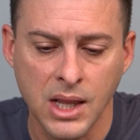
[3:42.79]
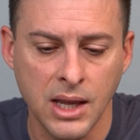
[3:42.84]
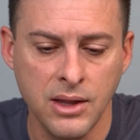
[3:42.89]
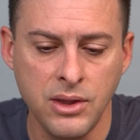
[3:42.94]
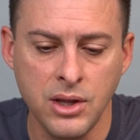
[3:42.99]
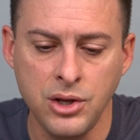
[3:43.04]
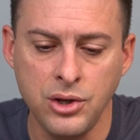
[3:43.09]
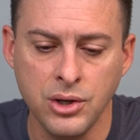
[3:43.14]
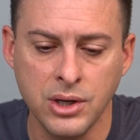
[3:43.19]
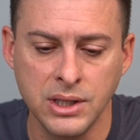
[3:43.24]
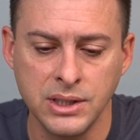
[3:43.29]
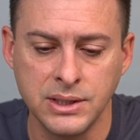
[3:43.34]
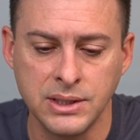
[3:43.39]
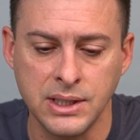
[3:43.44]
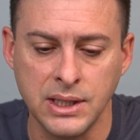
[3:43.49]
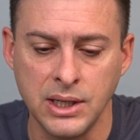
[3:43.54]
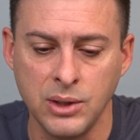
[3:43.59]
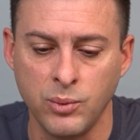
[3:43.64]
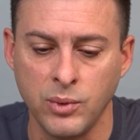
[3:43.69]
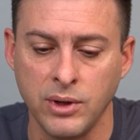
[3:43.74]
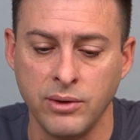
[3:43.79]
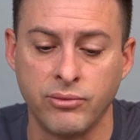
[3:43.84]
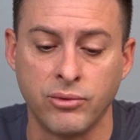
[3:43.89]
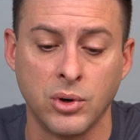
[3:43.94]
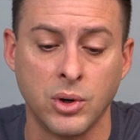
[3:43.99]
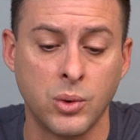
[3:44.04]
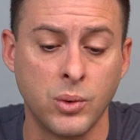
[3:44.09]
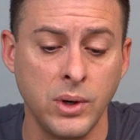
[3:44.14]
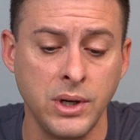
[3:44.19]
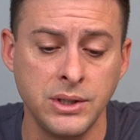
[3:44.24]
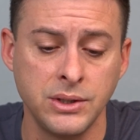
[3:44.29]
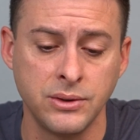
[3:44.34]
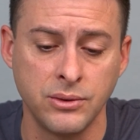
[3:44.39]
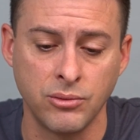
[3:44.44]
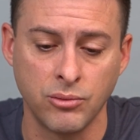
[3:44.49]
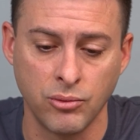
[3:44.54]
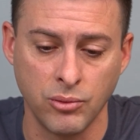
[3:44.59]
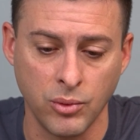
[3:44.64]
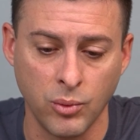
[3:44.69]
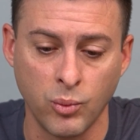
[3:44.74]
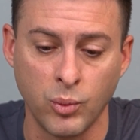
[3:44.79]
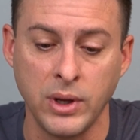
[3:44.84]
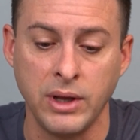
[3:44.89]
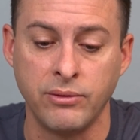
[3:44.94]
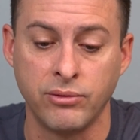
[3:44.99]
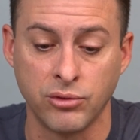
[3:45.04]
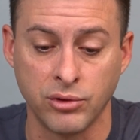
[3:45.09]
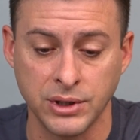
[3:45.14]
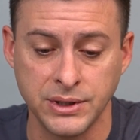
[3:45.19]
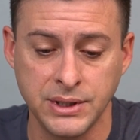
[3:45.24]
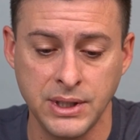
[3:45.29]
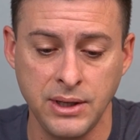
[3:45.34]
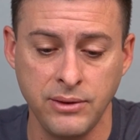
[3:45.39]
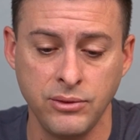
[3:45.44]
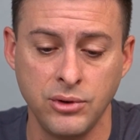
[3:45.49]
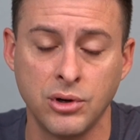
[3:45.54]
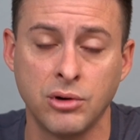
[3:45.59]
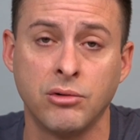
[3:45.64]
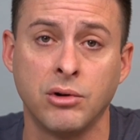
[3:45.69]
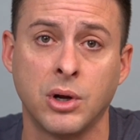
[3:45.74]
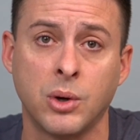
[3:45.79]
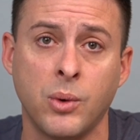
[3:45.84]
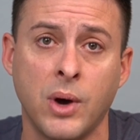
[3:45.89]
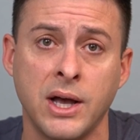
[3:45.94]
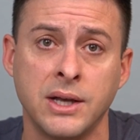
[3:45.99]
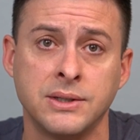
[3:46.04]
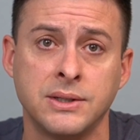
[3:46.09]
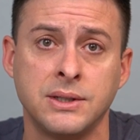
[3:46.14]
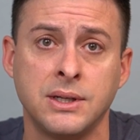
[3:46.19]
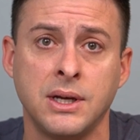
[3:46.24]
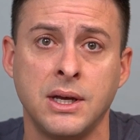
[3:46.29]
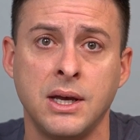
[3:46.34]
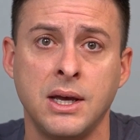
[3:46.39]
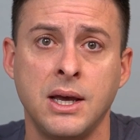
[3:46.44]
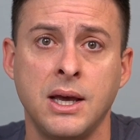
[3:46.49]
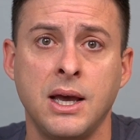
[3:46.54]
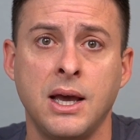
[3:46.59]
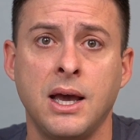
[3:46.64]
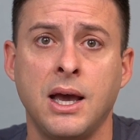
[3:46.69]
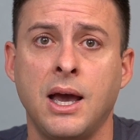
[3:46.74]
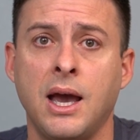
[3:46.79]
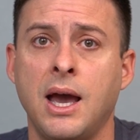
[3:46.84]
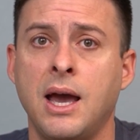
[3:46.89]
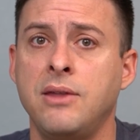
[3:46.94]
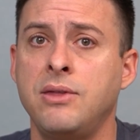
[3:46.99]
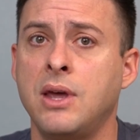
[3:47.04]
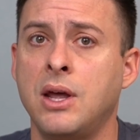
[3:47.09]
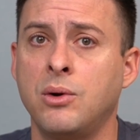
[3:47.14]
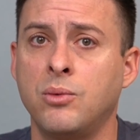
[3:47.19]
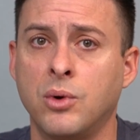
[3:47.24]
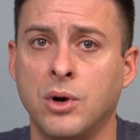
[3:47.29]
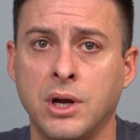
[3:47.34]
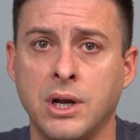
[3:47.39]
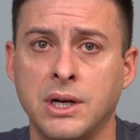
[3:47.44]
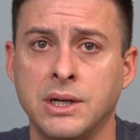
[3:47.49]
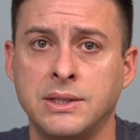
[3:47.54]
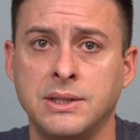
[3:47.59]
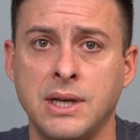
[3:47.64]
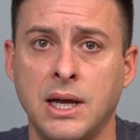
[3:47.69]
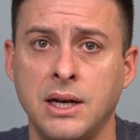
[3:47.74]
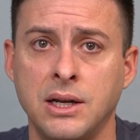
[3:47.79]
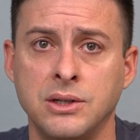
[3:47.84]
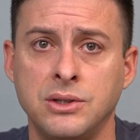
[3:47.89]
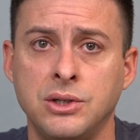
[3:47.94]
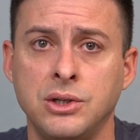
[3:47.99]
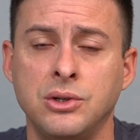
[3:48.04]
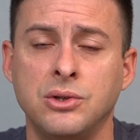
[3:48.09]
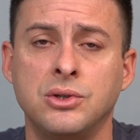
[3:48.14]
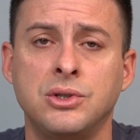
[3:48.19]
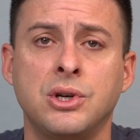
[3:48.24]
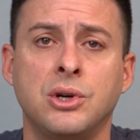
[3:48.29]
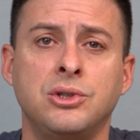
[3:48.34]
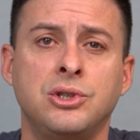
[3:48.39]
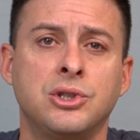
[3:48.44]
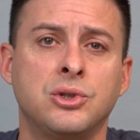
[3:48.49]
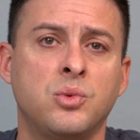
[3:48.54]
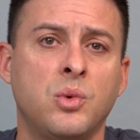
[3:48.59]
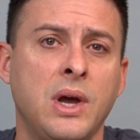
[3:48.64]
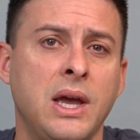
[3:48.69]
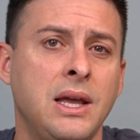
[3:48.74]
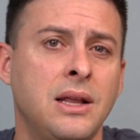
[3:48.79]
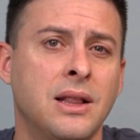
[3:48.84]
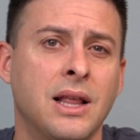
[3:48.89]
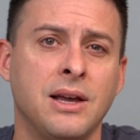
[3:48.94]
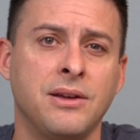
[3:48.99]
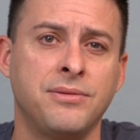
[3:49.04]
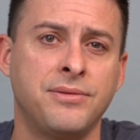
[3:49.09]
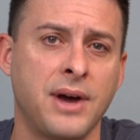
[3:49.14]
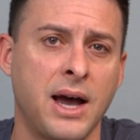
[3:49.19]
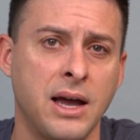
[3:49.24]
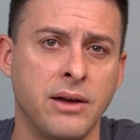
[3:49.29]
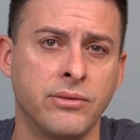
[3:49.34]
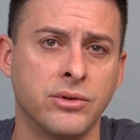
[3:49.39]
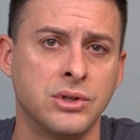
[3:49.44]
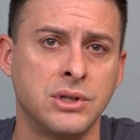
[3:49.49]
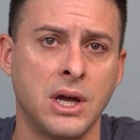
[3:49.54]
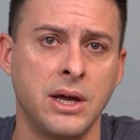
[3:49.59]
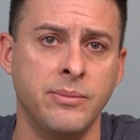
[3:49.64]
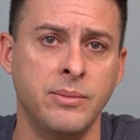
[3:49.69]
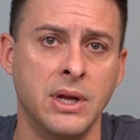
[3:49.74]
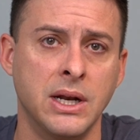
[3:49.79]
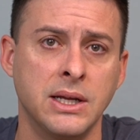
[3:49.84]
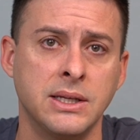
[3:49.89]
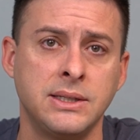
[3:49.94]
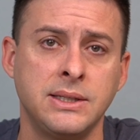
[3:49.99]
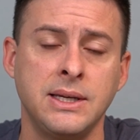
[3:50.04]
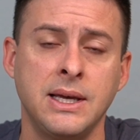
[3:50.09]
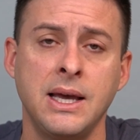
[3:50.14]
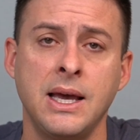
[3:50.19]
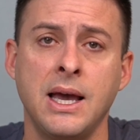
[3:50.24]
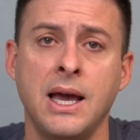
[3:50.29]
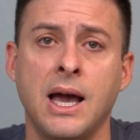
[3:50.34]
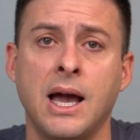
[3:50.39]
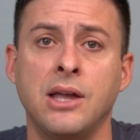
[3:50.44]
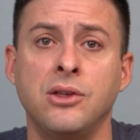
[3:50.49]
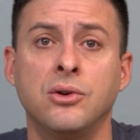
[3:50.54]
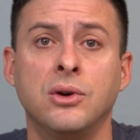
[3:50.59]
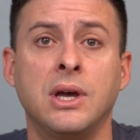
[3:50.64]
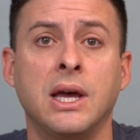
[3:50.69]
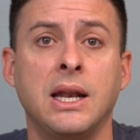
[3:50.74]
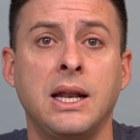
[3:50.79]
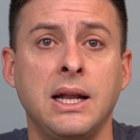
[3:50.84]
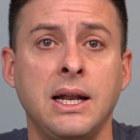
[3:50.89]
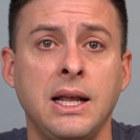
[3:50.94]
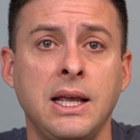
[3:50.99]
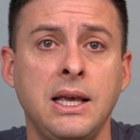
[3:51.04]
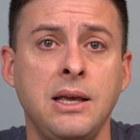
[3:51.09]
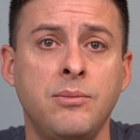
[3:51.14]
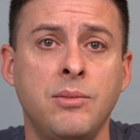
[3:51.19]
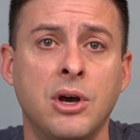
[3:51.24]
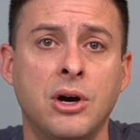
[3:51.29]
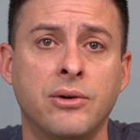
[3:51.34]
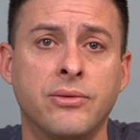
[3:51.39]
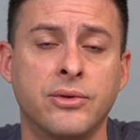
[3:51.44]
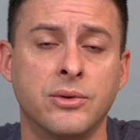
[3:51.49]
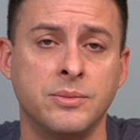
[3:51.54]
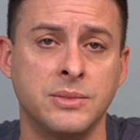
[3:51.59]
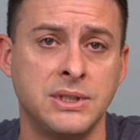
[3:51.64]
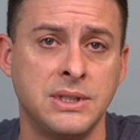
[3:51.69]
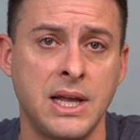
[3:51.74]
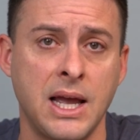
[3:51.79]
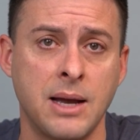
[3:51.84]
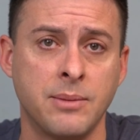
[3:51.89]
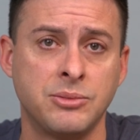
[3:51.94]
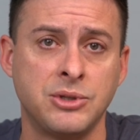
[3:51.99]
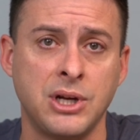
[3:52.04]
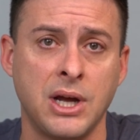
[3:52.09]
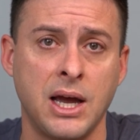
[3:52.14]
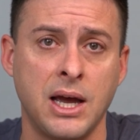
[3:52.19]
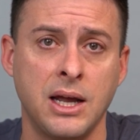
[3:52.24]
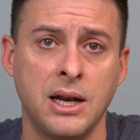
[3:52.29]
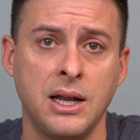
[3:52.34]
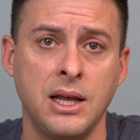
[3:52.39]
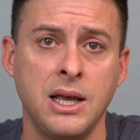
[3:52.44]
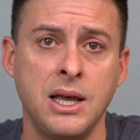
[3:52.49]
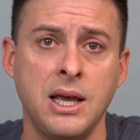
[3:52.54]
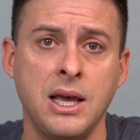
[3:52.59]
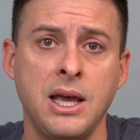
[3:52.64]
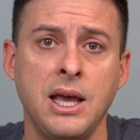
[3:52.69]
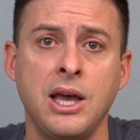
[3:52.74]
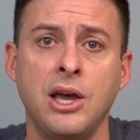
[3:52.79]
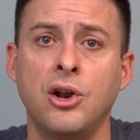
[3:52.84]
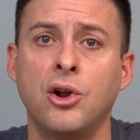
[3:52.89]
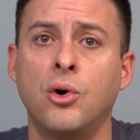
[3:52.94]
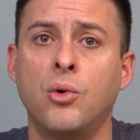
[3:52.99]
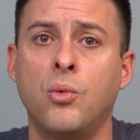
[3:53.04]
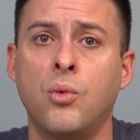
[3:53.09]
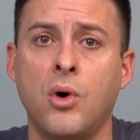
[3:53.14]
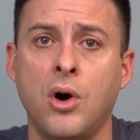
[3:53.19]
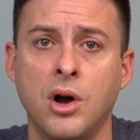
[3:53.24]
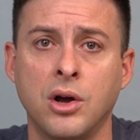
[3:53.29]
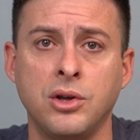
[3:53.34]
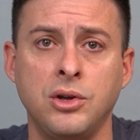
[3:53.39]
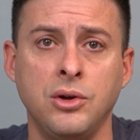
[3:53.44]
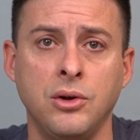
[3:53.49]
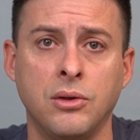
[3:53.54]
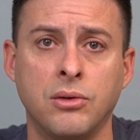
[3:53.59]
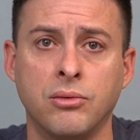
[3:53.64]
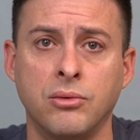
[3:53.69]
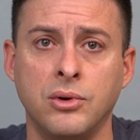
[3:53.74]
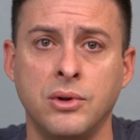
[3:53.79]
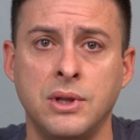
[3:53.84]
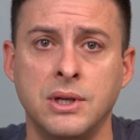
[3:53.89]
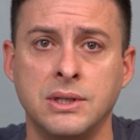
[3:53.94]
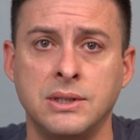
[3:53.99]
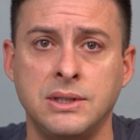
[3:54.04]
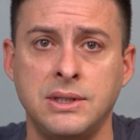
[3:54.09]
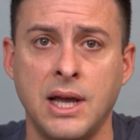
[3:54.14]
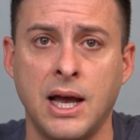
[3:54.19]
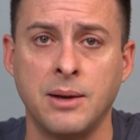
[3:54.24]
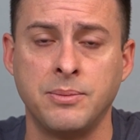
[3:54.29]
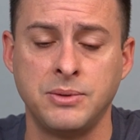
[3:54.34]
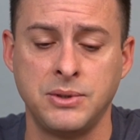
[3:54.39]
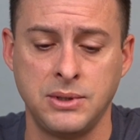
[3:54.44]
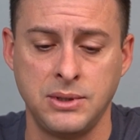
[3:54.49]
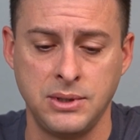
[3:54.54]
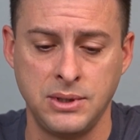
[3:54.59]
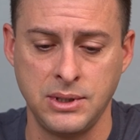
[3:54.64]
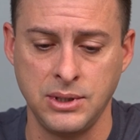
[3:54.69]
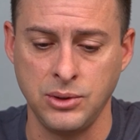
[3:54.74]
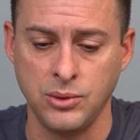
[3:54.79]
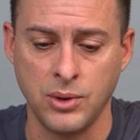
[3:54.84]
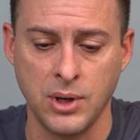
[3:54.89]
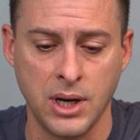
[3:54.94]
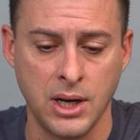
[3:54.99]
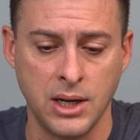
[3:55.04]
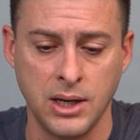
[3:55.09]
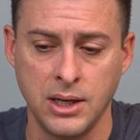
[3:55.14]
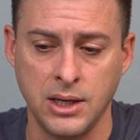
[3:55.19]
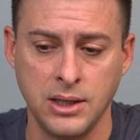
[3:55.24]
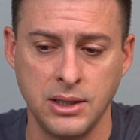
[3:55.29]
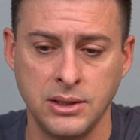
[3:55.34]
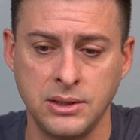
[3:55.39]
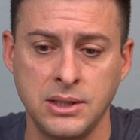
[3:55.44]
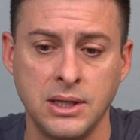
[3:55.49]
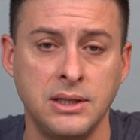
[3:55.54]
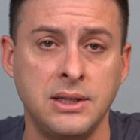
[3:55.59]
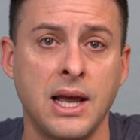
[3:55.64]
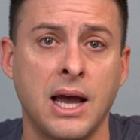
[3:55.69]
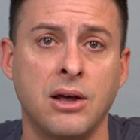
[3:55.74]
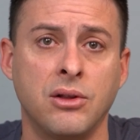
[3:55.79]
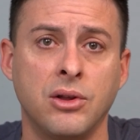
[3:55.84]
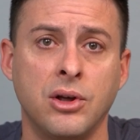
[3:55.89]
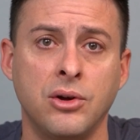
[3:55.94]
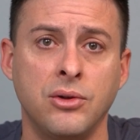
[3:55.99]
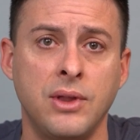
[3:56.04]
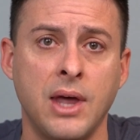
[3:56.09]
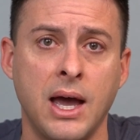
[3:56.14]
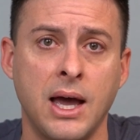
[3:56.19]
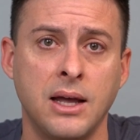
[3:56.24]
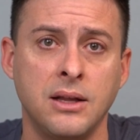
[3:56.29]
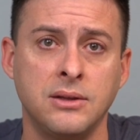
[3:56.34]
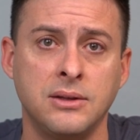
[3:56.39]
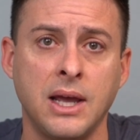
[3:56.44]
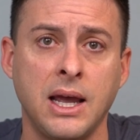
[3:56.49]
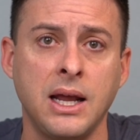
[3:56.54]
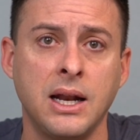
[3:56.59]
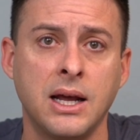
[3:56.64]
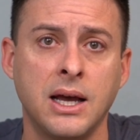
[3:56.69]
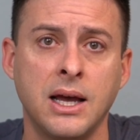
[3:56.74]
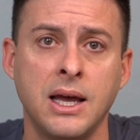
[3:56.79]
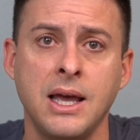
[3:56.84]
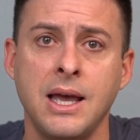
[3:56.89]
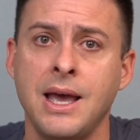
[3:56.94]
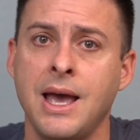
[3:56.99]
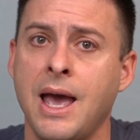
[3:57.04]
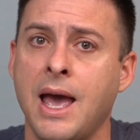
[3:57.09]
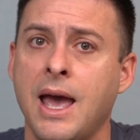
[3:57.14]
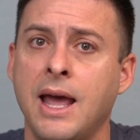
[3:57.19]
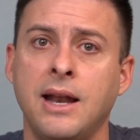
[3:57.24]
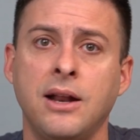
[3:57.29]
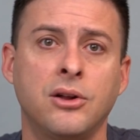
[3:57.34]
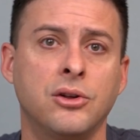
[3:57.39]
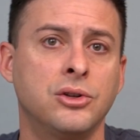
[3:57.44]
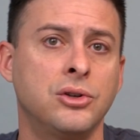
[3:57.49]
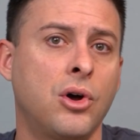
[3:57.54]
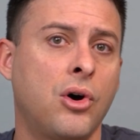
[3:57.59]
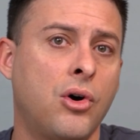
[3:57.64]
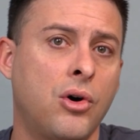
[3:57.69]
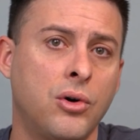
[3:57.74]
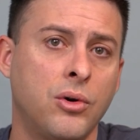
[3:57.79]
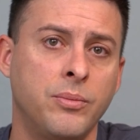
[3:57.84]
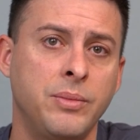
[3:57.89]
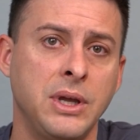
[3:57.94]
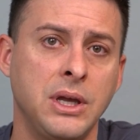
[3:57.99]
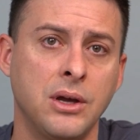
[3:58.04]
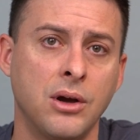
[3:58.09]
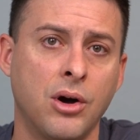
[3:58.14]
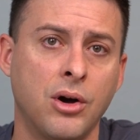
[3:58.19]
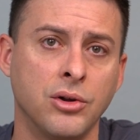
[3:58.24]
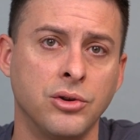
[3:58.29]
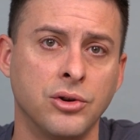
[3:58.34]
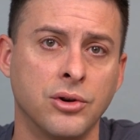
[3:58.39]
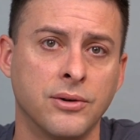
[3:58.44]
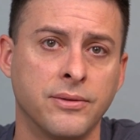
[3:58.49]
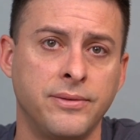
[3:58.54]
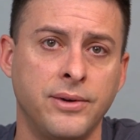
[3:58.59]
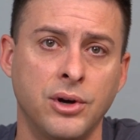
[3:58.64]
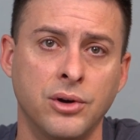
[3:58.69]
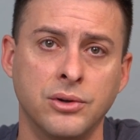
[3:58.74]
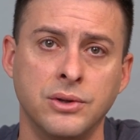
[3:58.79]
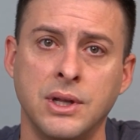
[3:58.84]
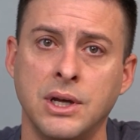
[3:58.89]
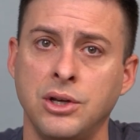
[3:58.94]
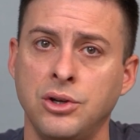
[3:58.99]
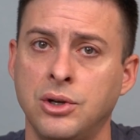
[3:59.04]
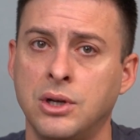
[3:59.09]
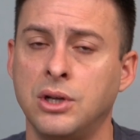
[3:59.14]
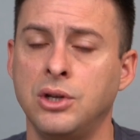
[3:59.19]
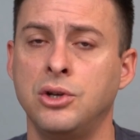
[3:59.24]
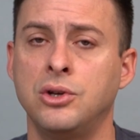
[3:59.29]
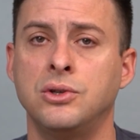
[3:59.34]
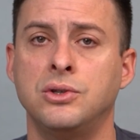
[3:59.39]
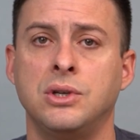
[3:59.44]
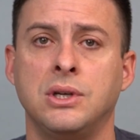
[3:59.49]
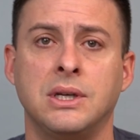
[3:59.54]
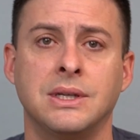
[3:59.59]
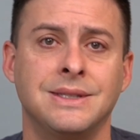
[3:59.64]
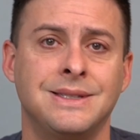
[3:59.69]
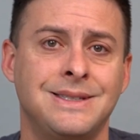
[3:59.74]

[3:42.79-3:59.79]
And then you can see we've, we've received your request and then we're gonna send it to you. So just wait like five or 10 minutes and you'll get an email from Snapchat it'll walk you through the steps to uh, to download that data and it'll all be on your phone that you can use you can